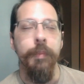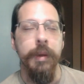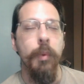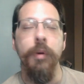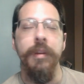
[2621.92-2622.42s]

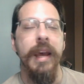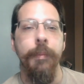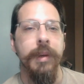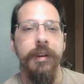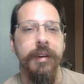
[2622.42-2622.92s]
be more than
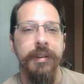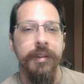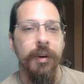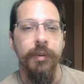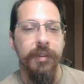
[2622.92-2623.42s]
happy
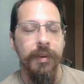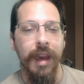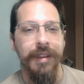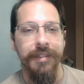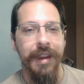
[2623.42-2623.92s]
to host you
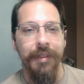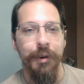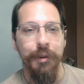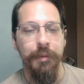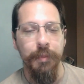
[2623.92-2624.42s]
guys down
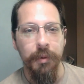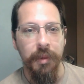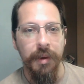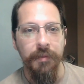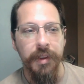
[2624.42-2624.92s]
there at the
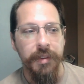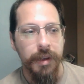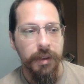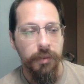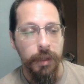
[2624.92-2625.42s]
booth. Come
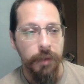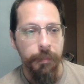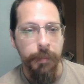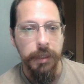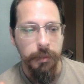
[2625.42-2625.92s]
visit us. We'll have
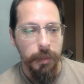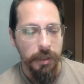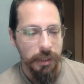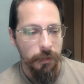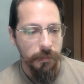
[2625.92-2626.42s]
a bunch of
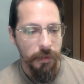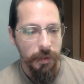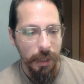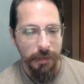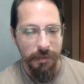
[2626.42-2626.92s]
merch out for
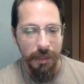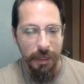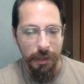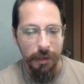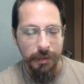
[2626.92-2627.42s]
you guys to
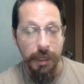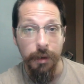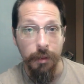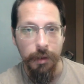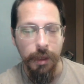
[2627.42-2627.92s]
take a
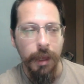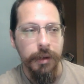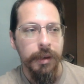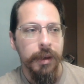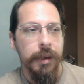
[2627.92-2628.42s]
take a look
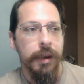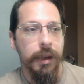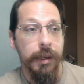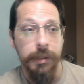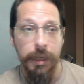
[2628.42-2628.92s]
at
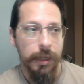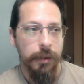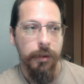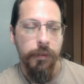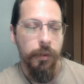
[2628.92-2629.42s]
uh, and take
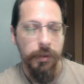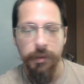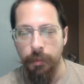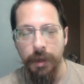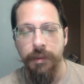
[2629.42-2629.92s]
in, of
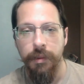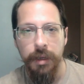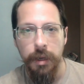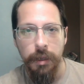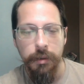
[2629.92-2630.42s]
course, the rest of the
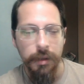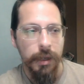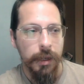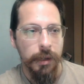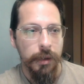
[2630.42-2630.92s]
con.
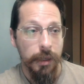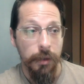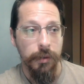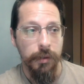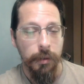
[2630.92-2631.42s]
Uh,
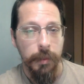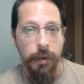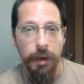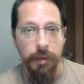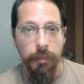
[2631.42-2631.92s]
here it's going to be
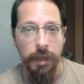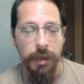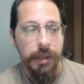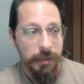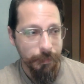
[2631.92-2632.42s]
rocking pretty
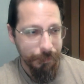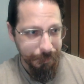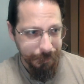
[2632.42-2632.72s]
awesome.